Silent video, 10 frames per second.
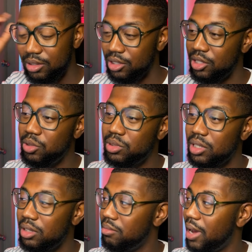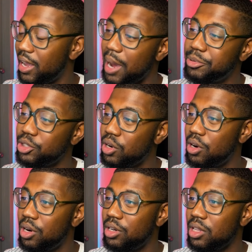using my capture
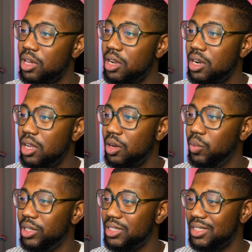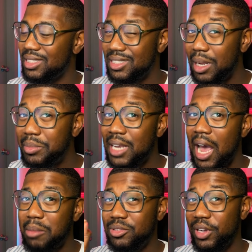card, which
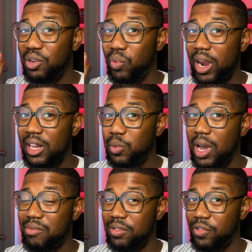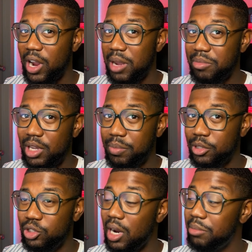sometimes very rarely will have a frame dip or
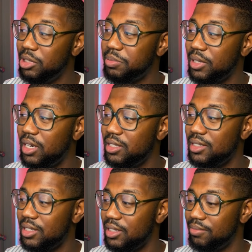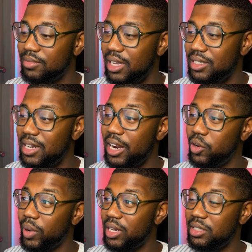drop just because it's a it's not
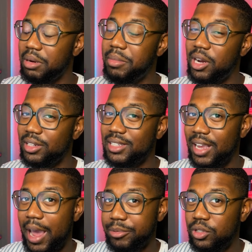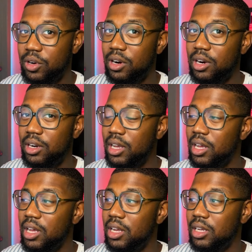directly into my monitor. It's a capture card.
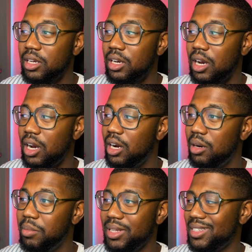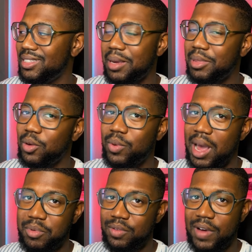Um, but the same thing would
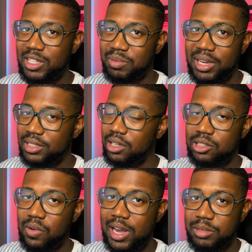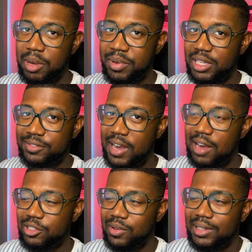happen if I was playing Tales of Arise on my
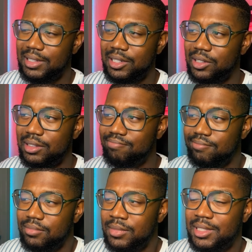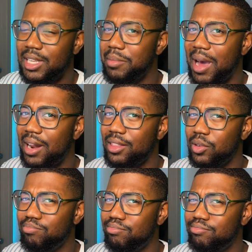PS5, so it didn't seem out of
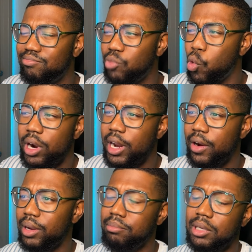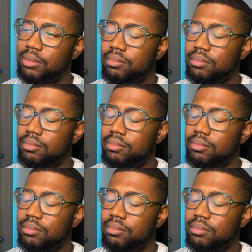the ordinary. But